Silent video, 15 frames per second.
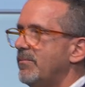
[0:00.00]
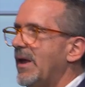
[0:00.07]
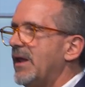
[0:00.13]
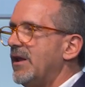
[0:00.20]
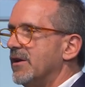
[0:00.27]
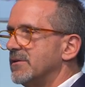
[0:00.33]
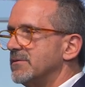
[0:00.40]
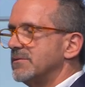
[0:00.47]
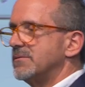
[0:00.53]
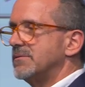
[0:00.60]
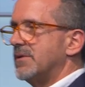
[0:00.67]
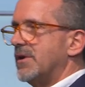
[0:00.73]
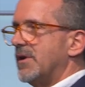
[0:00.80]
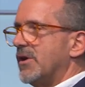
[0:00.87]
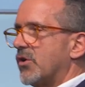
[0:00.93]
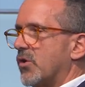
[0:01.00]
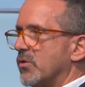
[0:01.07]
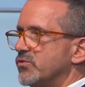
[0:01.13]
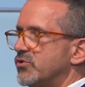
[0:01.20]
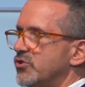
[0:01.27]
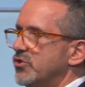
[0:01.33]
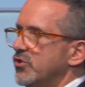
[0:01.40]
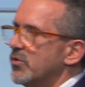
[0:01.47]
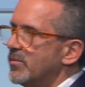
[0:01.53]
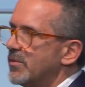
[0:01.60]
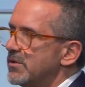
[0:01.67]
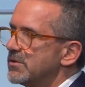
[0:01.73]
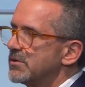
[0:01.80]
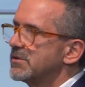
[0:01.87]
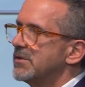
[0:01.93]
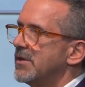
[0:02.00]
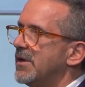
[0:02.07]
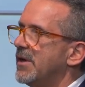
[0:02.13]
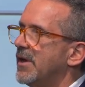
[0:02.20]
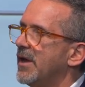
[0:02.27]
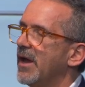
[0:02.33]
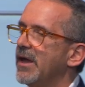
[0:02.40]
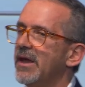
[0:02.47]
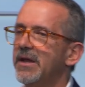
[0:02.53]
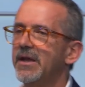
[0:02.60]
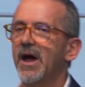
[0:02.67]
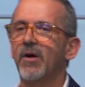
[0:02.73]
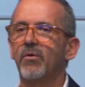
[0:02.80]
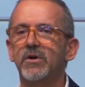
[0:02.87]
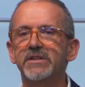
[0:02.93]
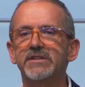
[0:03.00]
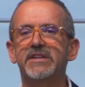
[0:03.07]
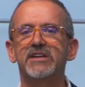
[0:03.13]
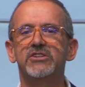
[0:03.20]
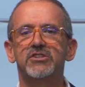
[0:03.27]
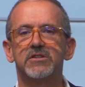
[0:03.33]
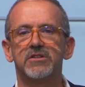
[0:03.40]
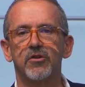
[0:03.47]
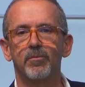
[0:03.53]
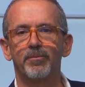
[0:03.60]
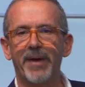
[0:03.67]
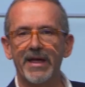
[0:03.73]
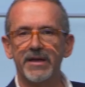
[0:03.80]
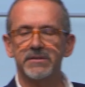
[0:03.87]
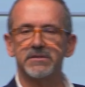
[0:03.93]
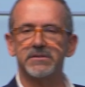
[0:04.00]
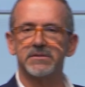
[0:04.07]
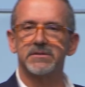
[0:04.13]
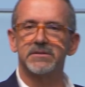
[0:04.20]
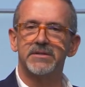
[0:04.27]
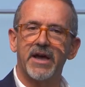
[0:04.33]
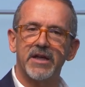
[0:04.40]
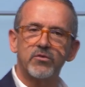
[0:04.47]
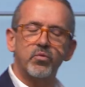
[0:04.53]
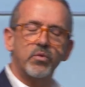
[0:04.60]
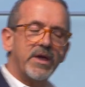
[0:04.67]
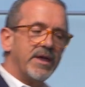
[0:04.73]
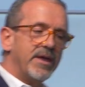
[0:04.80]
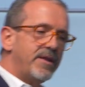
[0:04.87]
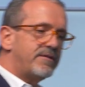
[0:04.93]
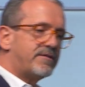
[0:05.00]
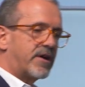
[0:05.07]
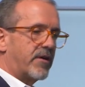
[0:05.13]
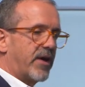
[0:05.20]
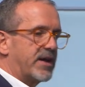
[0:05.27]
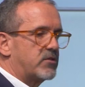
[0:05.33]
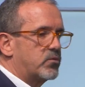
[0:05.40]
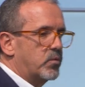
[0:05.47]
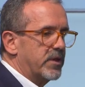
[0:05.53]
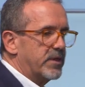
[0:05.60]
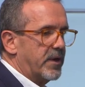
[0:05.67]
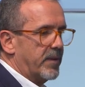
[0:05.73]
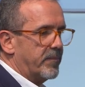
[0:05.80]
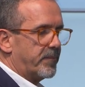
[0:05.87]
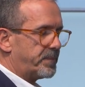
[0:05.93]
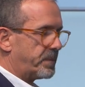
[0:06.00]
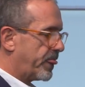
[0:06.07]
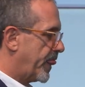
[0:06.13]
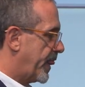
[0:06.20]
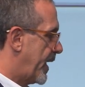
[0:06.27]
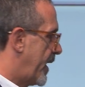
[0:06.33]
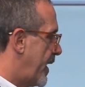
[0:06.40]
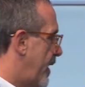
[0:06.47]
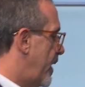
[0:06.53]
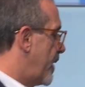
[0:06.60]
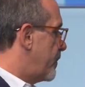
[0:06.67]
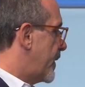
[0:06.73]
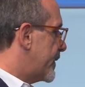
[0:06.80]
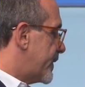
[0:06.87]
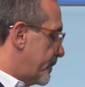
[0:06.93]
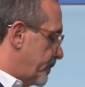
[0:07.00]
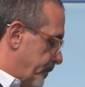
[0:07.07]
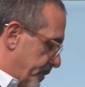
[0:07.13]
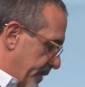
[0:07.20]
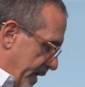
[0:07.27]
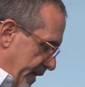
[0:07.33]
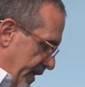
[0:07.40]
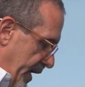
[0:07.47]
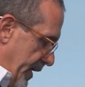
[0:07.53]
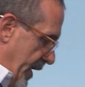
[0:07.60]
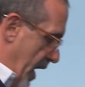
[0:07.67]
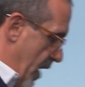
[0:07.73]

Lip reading: million consumers in our digital base that we interact with them. But then